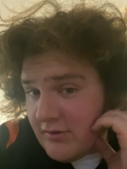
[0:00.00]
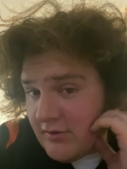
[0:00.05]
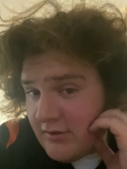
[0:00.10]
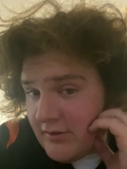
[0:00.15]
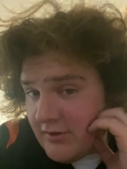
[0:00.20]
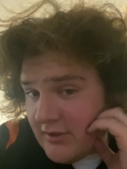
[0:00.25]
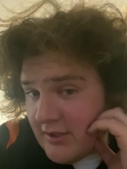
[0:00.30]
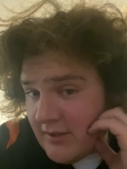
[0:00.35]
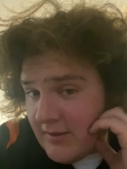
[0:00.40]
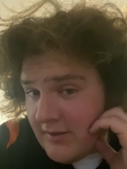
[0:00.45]

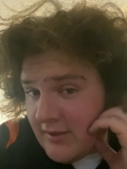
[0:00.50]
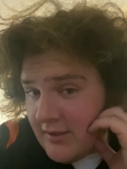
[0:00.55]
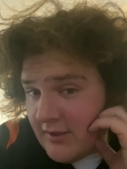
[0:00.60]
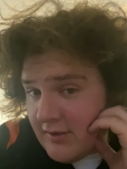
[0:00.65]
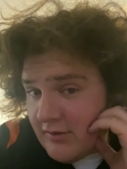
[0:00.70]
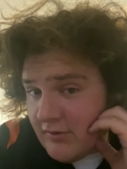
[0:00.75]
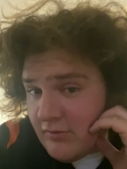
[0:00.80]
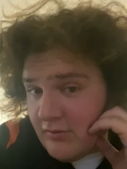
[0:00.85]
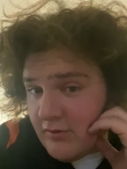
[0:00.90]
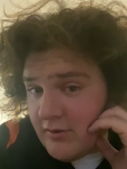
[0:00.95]
It's time to
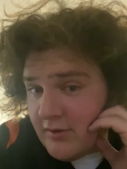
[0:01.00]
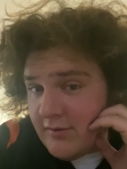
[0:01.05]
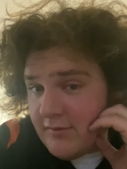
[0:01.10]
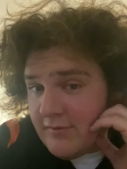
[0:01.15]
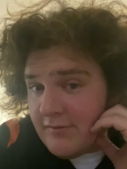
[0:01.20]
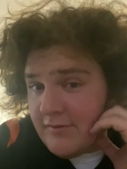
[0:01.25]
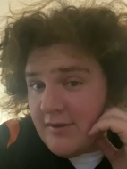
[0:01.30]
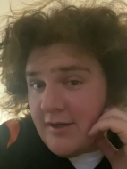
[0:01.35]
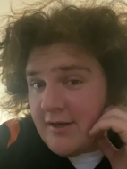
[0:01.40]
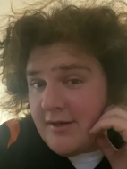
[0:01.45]
get to it.
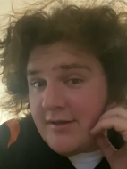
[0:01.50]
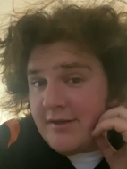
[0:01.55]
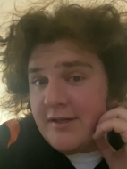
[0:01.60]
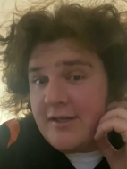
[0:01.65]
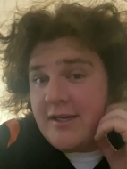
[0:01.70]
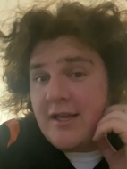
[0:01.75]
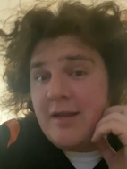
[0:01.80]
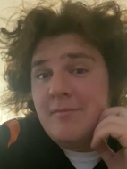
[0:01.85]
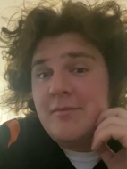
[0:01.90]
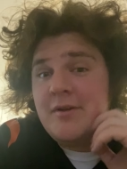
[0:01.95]
I, it
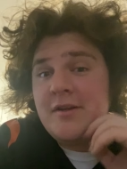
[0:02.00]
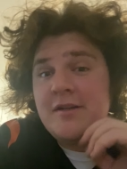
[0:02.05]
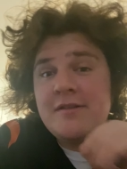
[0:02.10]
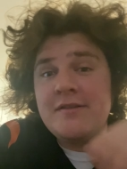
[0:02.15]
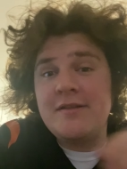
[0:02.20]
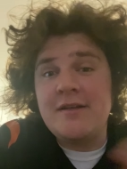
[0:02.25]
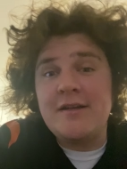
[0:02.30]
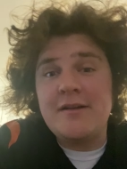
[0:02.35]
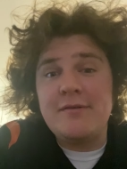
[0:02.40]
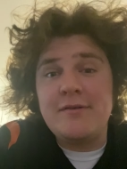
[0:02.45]
got me
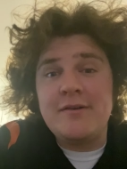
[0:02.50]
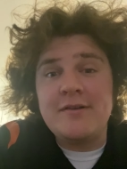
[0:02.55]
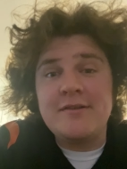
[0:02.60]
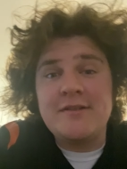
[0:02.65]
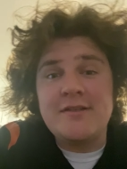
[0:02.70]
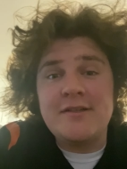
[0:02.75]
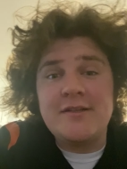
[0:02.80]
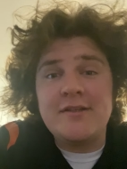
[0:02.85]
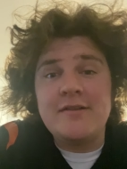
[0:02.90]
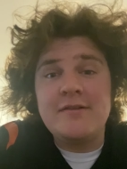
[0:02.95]
excited when I
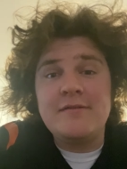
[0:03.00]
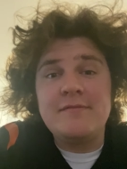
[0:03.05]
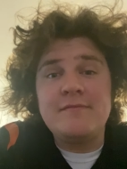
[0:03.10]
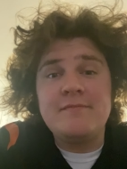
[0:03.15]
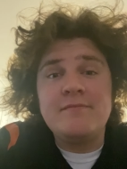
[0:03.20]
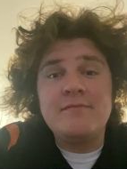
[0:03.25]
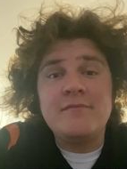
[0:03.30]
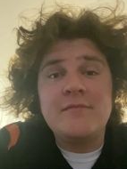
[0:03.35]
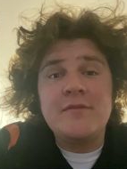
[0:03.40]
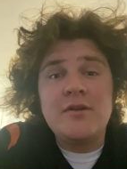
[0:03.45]
seen
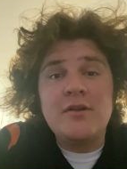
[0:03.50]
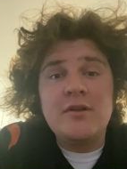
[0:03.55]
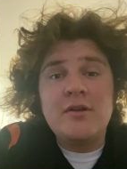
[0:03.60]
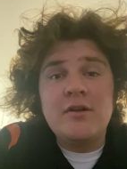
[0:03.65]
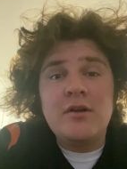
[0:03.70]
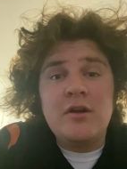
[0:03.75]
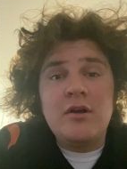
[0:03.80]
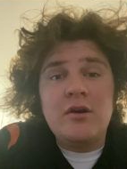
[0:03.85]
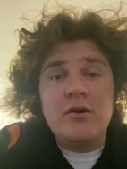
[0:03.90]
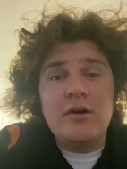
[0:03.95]
it.
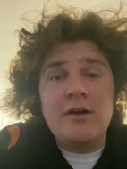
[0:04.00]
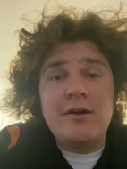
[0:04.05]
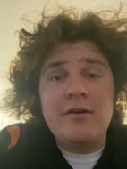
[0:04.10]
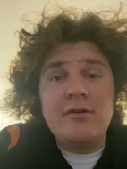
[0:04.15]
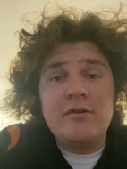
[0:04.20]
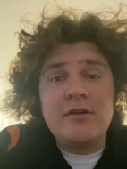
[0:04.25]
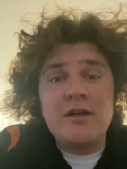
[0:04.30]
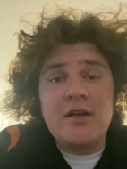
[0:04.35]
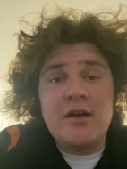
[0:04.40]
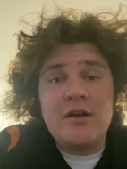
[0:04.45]

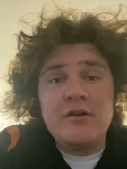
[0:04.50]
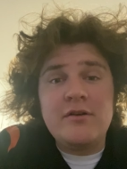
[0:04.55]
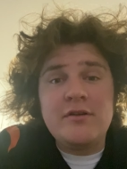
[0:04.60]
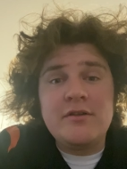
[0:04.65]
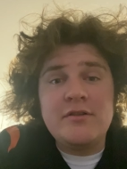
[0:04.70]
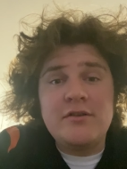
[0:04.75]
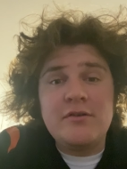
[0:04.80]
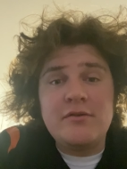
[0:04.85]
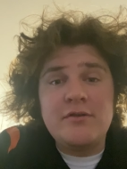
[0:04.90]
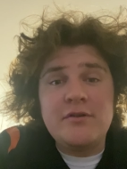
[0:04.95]
Well,
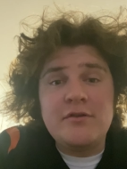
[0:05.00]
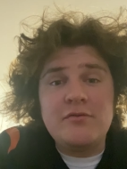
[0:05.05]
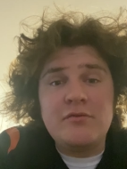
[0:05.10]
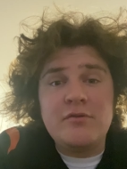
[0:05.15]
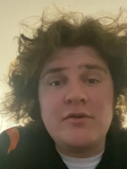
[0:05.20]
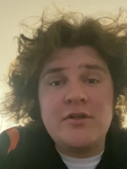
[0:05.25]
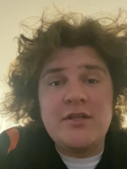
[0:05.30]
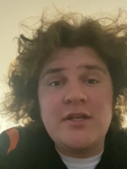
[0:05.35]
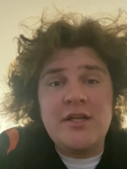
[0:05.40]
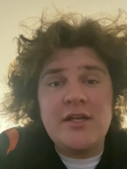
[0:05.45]
Collins, only
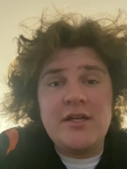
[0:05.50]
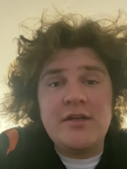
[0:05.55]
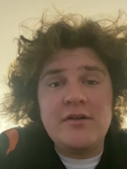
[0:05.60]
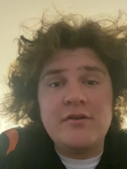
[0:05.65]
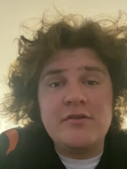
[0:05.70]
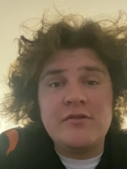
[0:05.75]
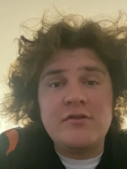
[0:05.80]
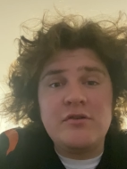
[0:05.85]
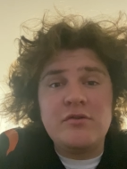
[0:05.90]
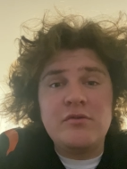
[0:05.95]
28
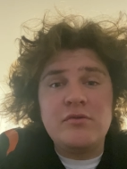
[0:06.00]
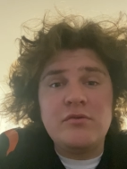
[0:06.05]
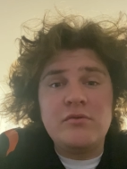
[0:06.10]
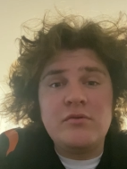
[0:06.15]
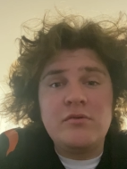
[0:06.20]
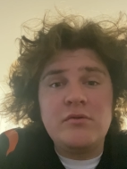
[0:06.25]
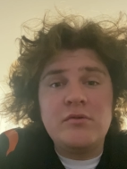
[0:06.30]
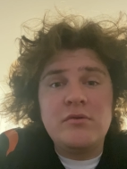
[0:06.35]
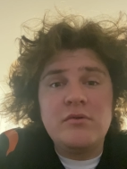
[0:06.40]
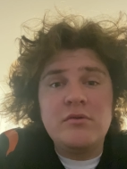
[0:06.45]
years old,
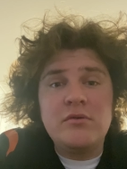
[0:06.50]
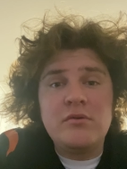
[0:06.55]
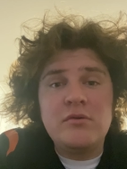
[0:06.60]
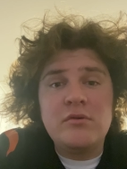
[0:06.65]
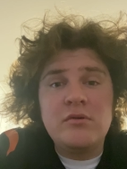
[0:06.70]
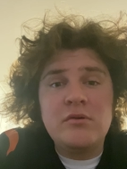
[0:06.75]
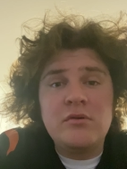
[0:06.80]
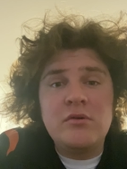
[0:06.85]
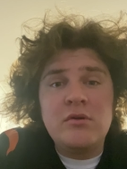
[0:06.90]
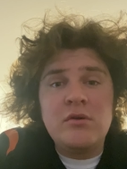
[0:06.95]

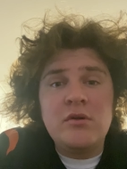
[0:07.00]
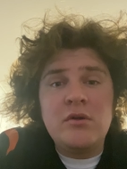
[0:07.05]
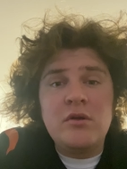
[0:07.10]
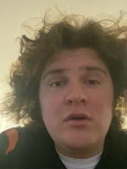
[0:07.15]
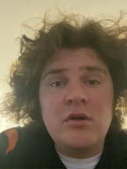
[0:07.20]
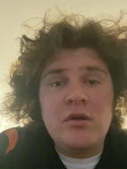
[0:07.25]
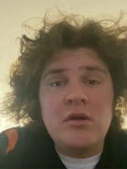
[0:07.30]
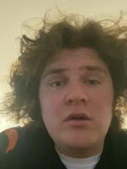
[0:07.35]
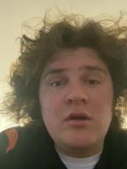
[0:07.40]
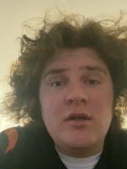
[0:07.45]

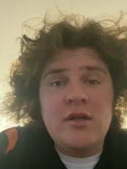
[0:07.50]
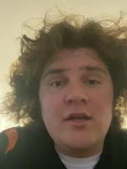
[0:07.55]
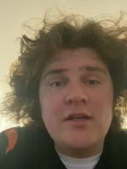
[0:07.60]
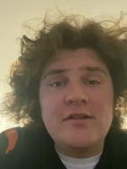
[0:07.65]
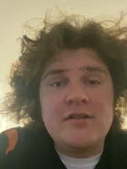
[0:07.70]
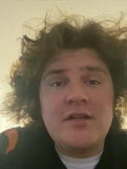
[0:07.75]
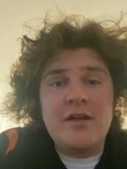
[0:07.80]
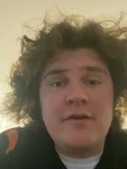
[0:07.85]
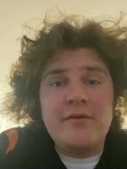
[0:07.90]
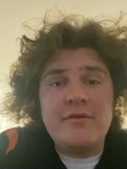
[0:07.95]

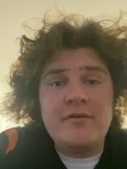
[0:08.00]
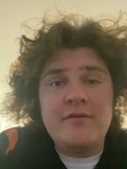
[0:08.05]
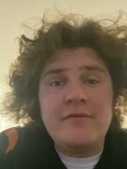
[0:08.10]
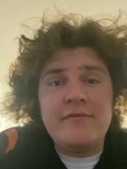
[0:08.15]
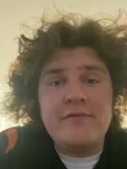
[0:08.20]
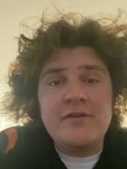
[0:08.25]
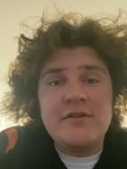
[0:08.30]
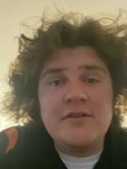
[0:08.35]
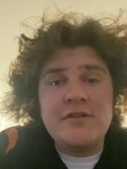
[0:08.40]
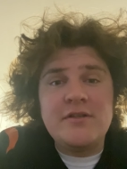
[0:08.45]
is coming to
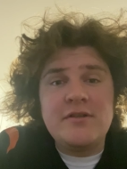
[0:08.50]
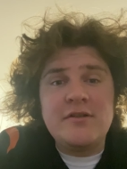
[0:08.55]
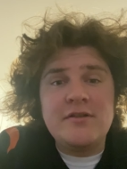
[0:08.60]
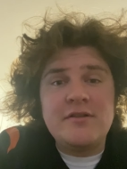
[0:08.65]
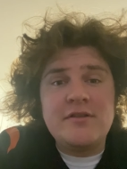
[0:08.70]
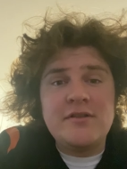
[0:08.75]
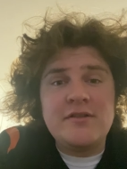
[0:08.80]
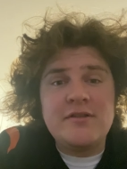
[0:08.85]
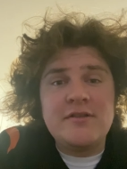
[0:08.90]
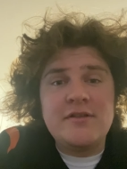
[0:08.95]
visit the
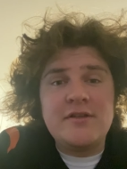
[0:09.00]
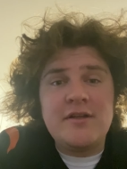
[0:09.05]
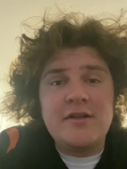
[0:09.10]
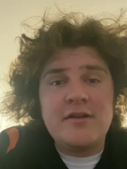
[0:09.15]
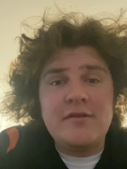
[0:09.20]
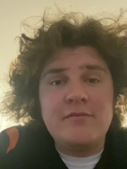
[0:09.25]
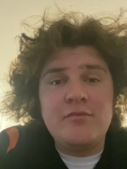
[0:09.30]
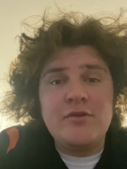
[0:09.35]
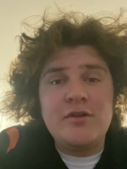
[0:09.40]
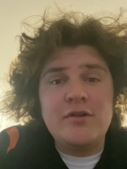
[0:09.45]

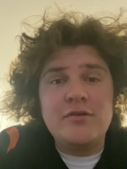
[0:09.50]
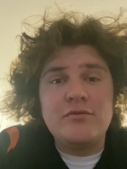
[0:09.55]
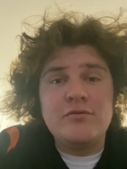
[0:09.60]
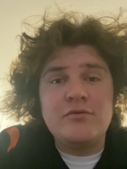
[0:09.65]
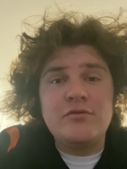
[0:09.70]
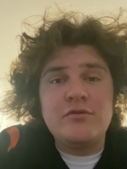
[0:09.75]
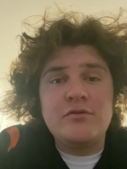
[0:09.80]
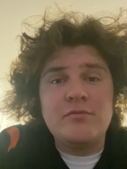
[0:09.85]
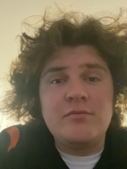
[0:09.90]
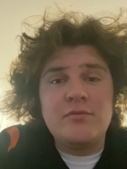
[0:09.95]
Cincinnati
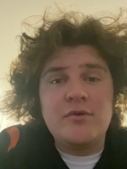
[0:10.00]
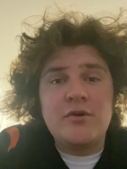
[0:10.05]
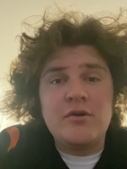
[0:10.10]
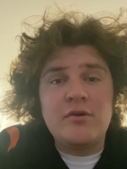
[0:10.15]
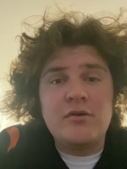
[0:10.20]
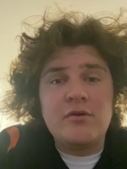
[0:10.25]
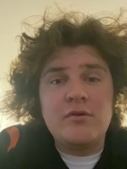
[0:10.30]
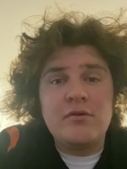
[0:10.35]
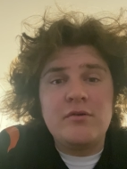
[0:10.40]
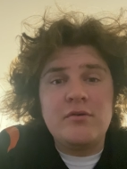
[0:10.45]
Bengals
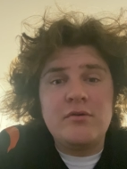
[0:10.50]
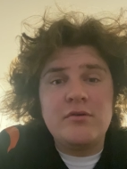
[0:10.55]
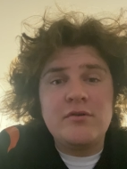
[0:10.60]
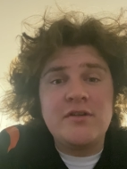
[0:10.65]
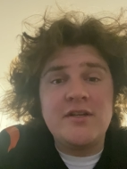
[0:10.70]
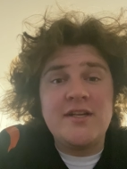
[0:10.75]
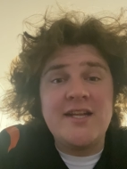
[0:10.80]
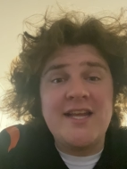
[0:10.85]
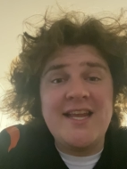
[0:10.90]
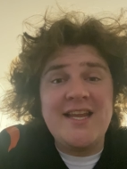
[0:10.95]
tomorrow,
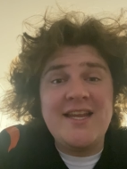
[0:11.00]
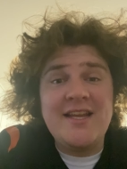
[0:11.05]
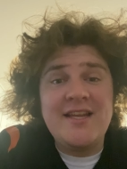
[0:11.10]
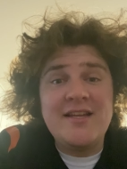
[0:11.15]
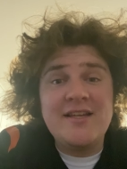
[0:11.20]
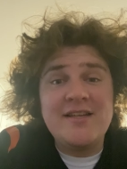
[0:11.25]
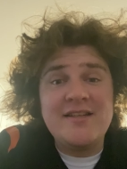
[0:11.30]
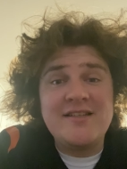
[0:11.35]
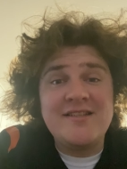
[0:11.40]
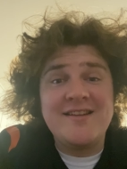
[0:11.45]
today,
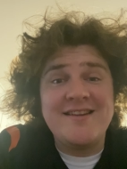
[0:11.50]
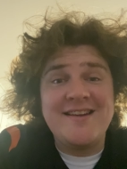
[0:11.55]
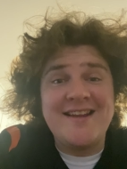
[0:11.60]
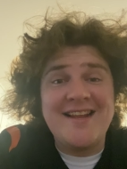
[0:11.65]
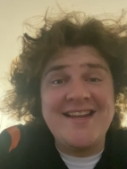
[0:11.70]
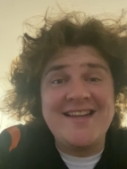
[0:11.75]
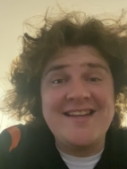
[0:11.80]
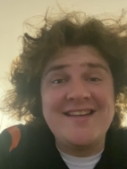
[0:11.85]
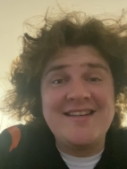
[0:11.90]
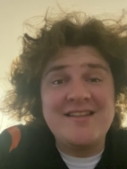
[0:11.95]

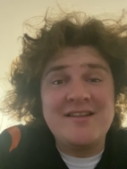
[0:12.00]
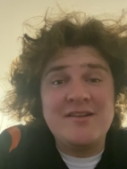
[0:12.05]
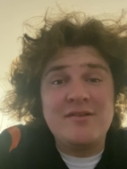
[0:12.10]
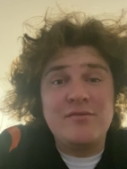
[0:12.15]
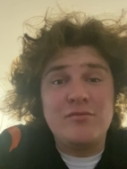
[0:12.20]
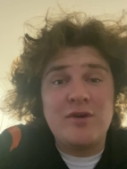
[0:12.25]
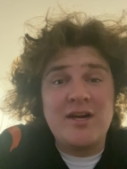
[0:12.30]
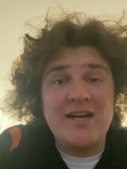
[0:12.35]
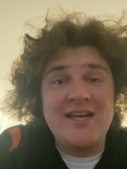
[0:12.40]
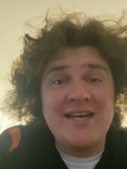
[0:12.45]
tonight,
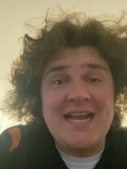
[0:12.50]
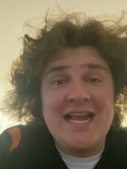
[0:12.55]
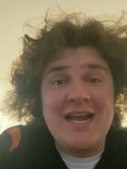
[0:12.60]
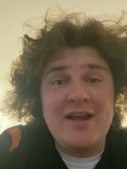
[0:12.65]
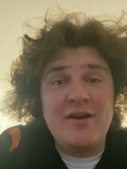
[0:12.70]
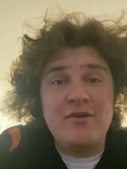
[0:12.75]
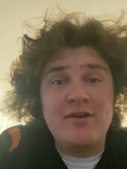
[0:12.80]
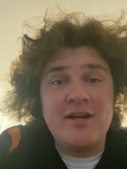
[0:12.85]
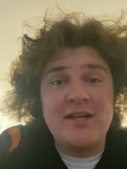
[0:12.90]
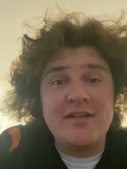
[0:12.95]
right
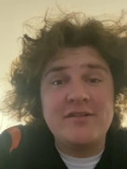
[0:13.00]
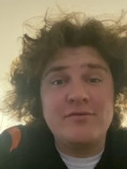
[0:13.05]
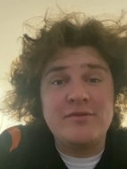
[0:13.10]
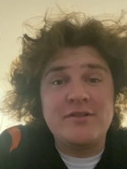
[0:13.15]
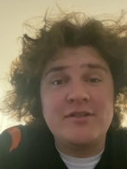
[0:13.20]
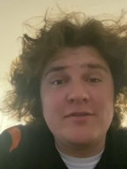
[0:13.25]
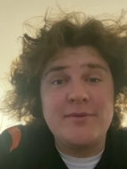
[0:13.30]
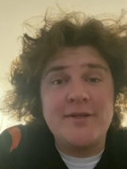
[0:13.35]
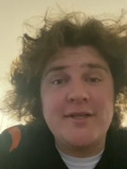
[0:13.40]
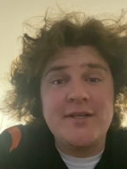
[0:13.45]
now, as we
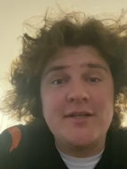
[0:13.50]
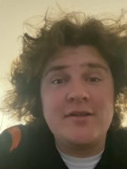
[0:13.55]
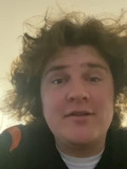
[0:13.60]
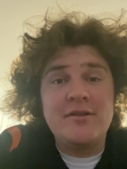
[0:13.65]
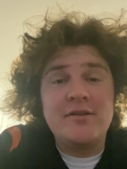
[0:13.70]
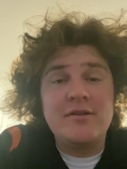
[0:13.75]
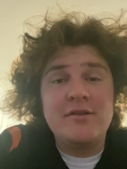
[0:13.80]
speak.